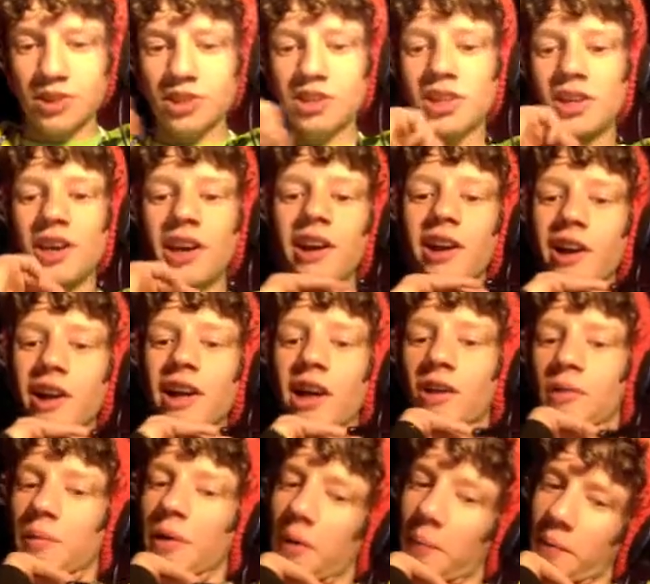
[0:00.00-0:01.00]
I'm
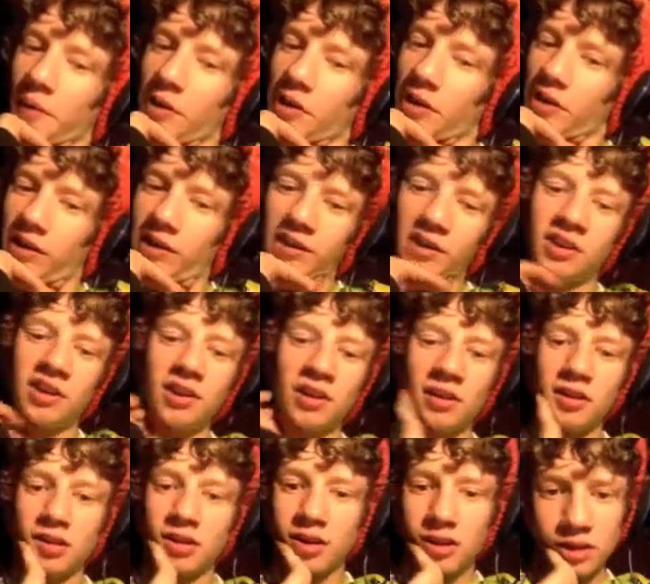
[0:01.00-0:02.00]
scared out of my
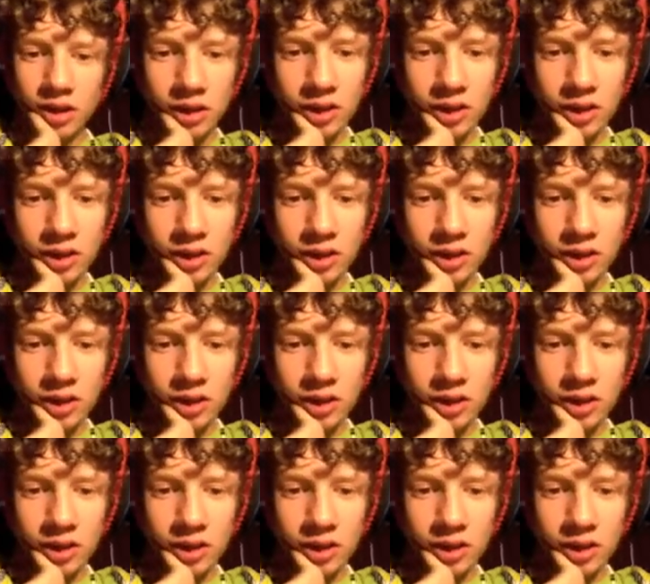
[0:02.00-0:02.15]
mind.